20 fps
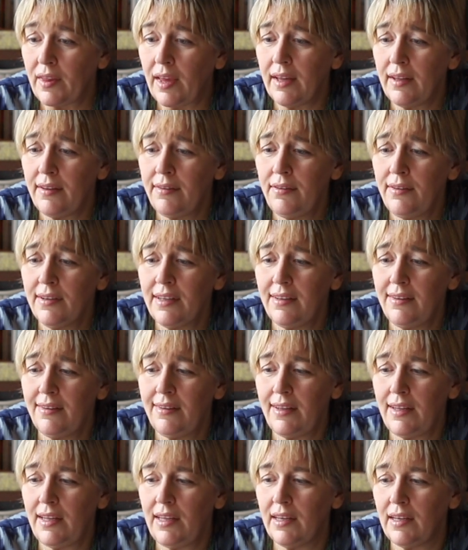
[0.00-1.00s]
as you can
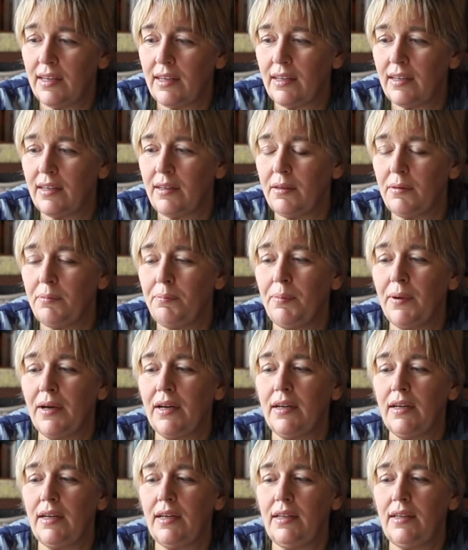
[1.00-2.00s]
see
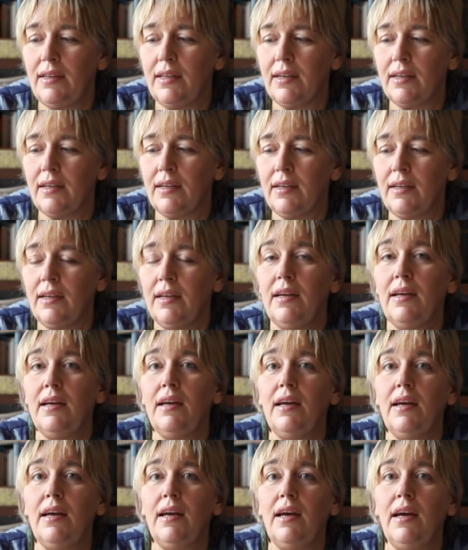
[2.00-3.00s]
by the
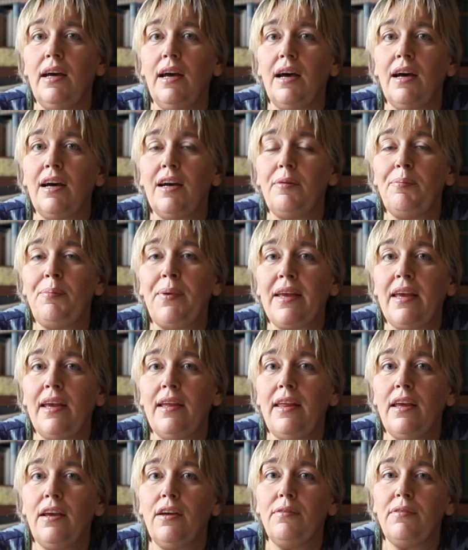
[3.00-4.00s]

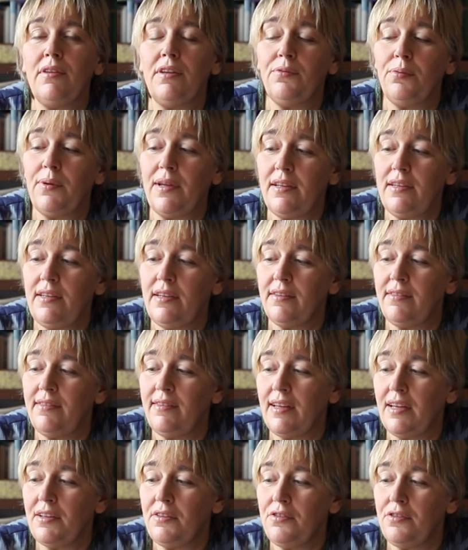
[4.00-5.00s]
beginning of the 20th
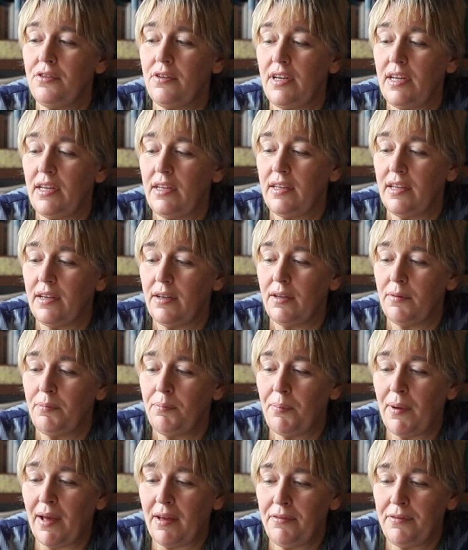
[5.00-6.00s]
century, the
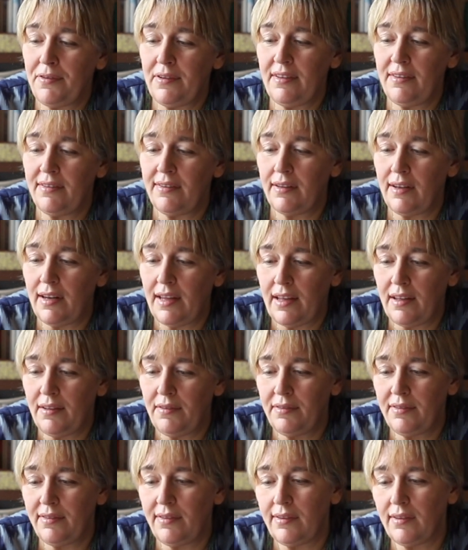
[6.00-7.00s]
puffy
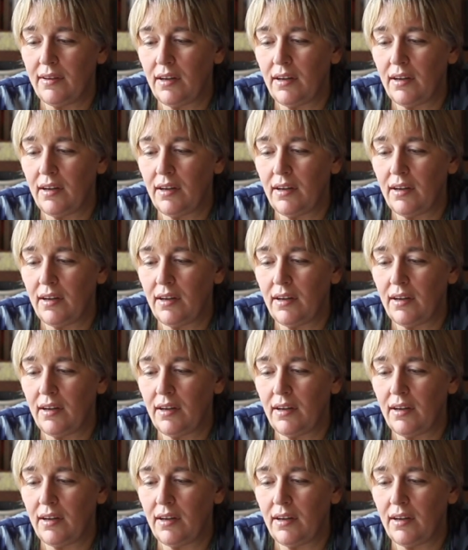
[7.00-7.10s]
sleeves